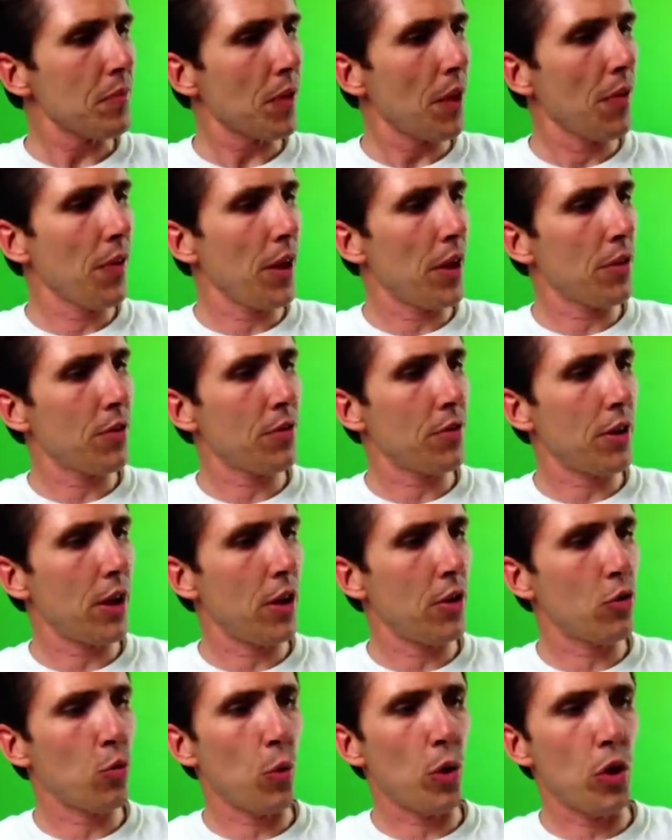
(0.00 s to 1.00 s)
that
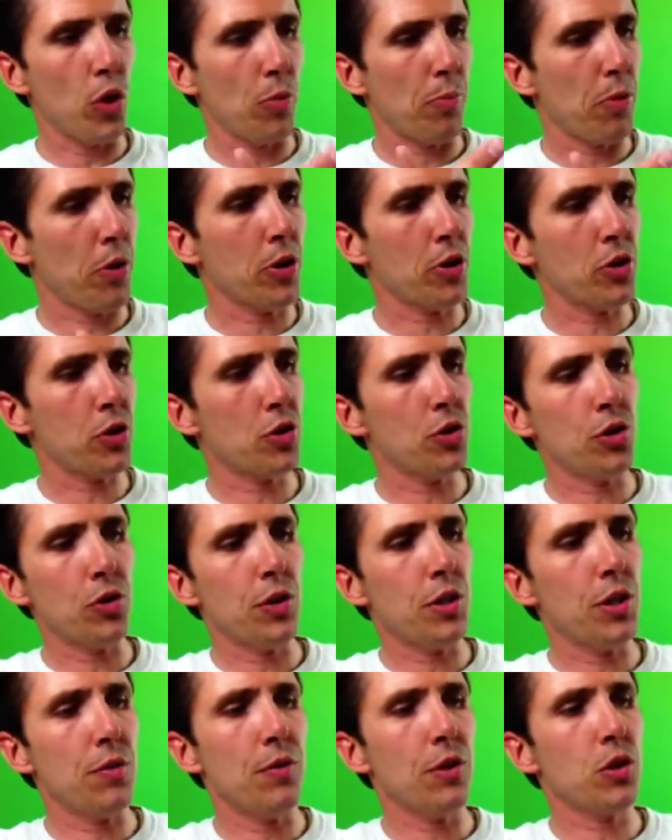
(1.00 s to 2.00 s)
says when you purchased
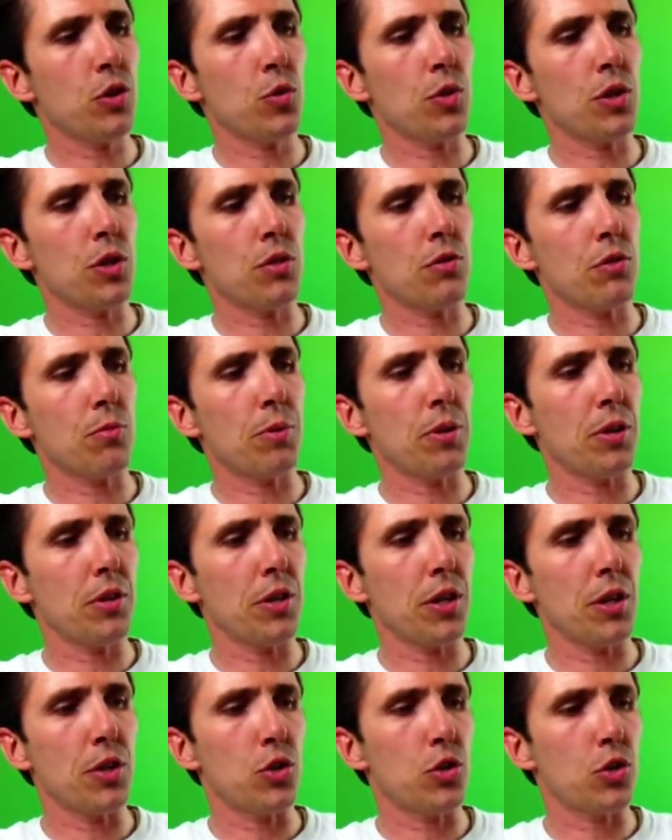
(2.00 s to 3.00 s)
your individual
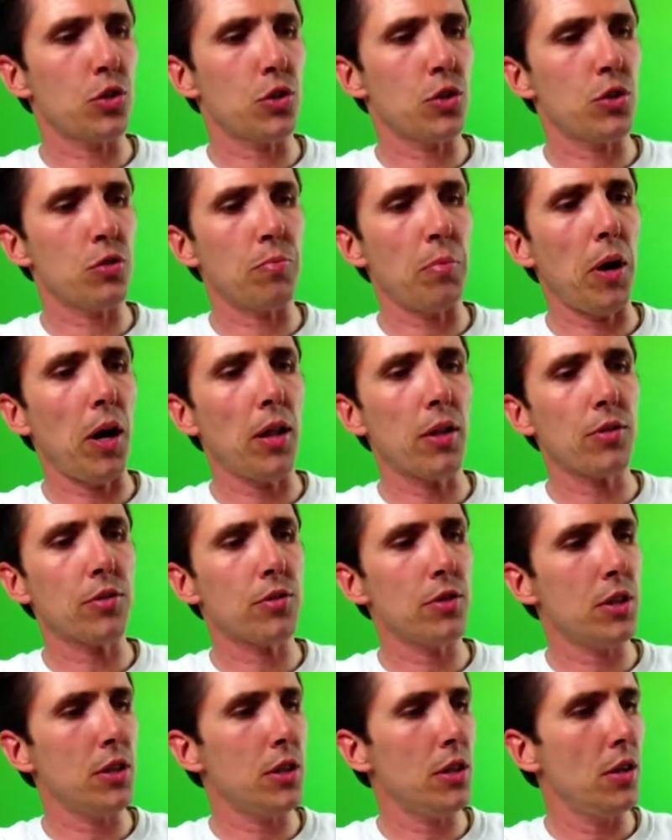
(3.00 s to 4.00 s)
disability insurance
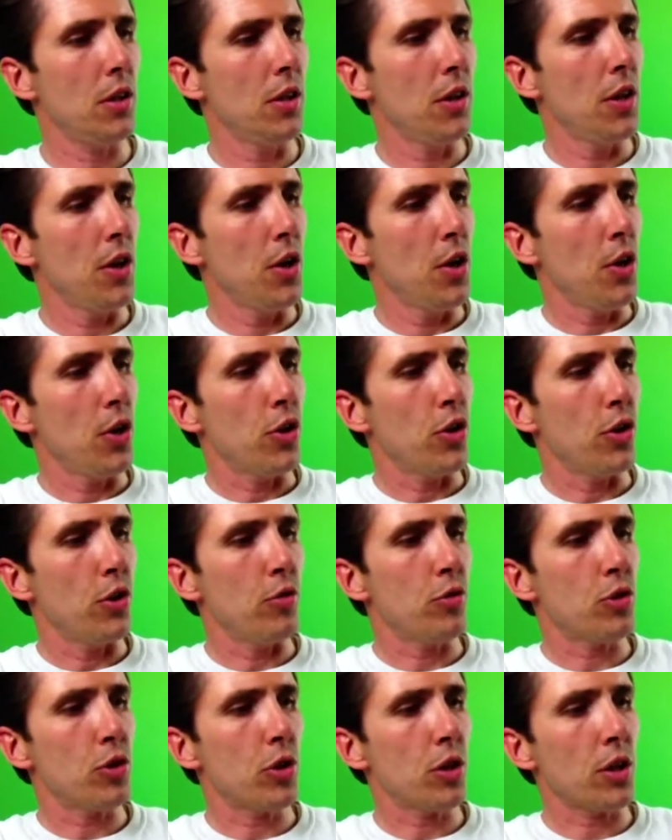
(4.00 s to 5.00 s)
policy,
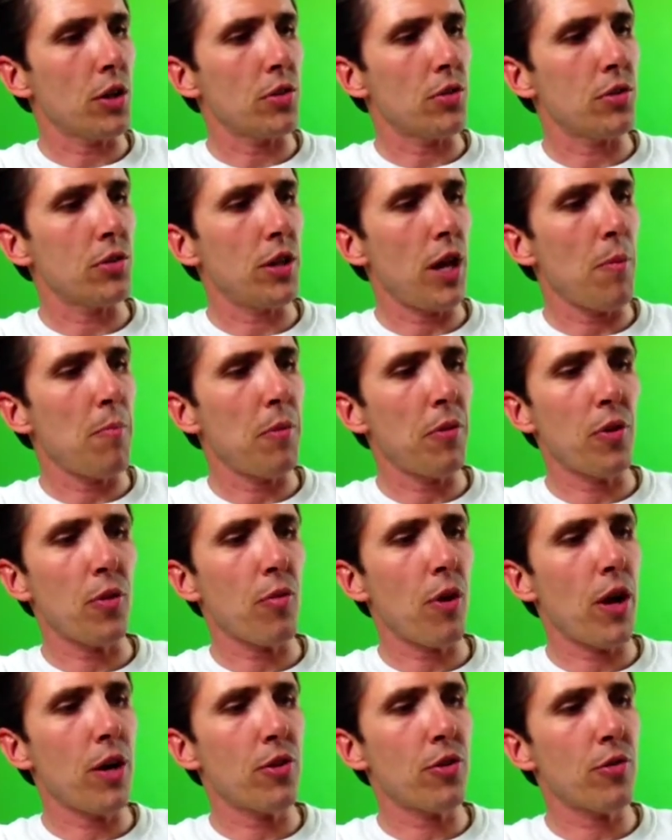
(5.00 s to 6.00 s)
you took a step in the
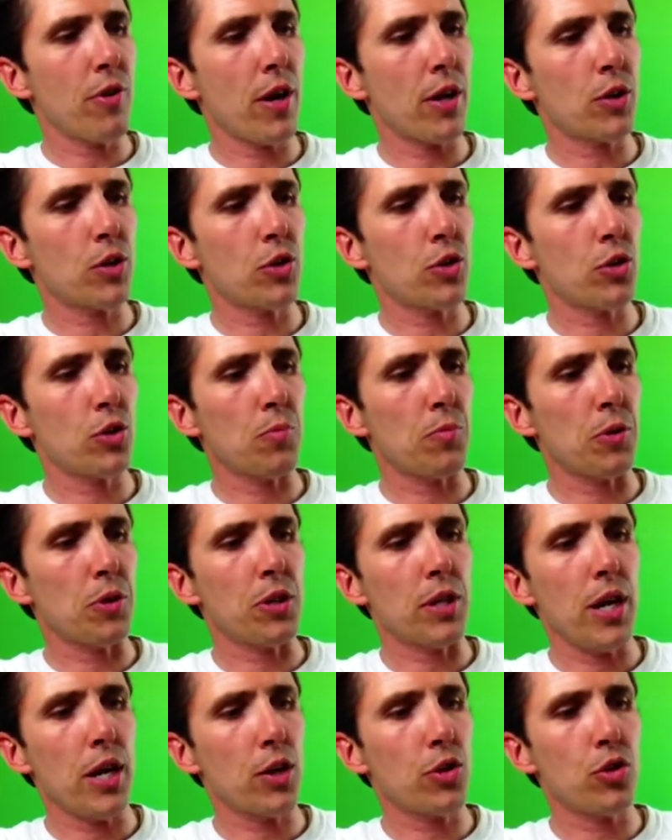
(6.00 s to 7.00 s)
right direction to
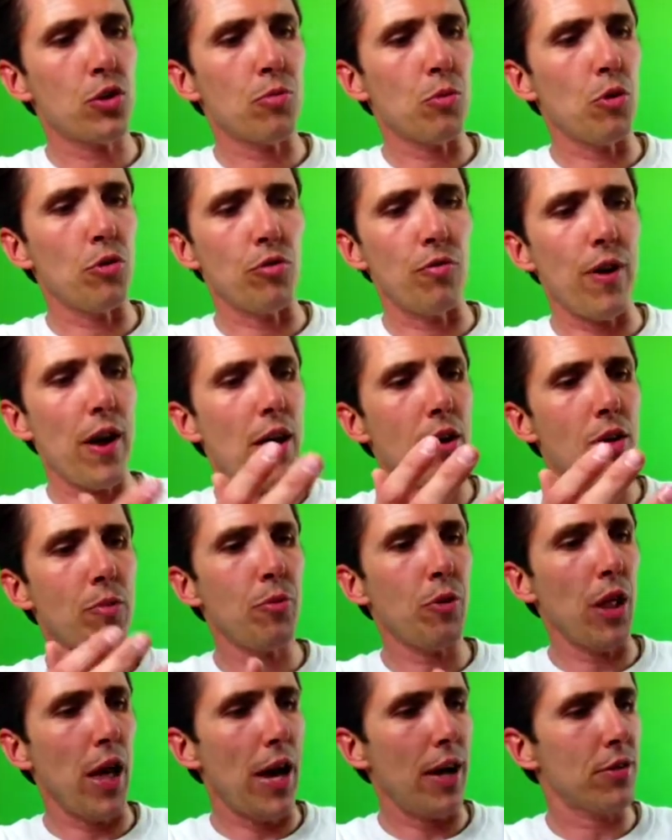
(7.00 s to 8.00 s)
protect your most
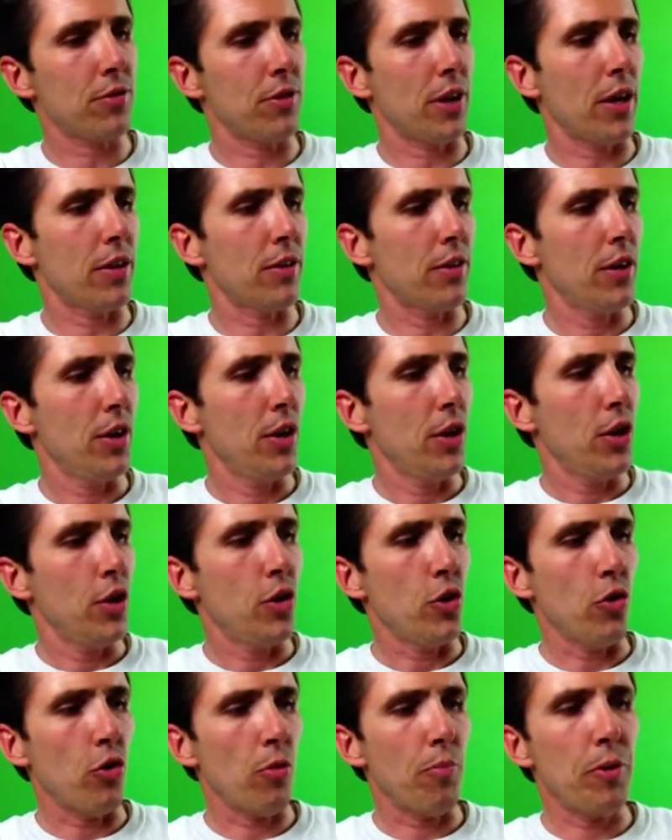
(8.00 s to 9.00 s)
valuable asset,
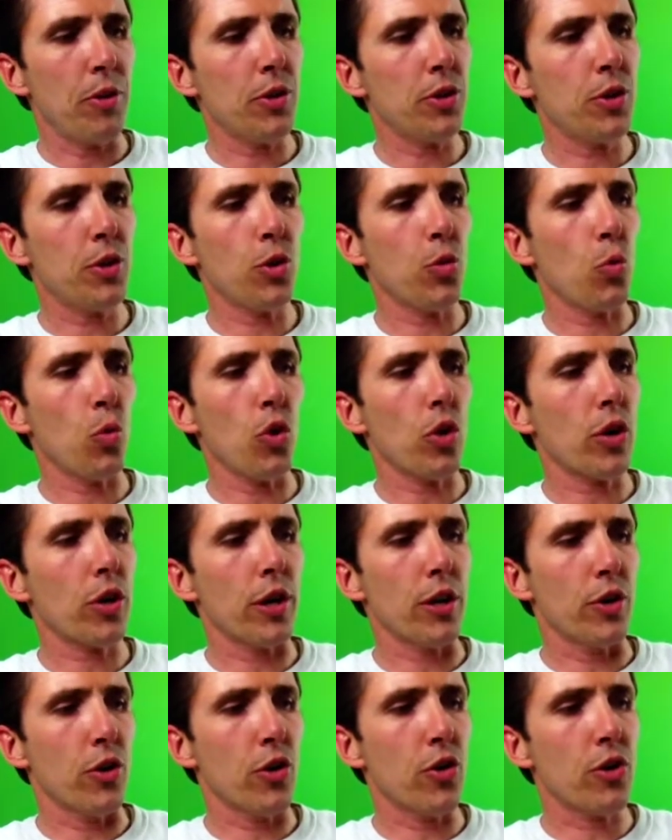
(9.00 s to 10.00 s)
your ability to
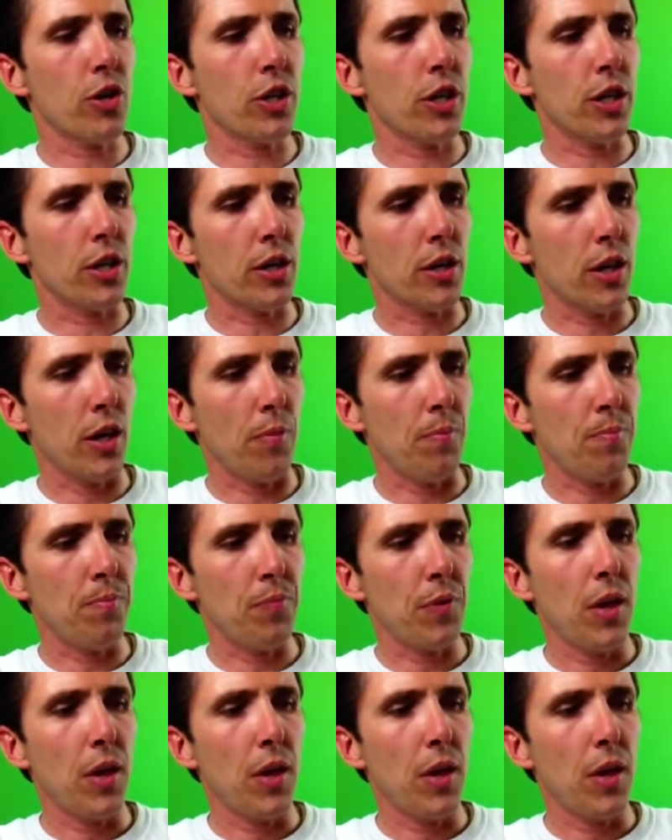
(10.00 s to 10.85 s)
work and earn an income.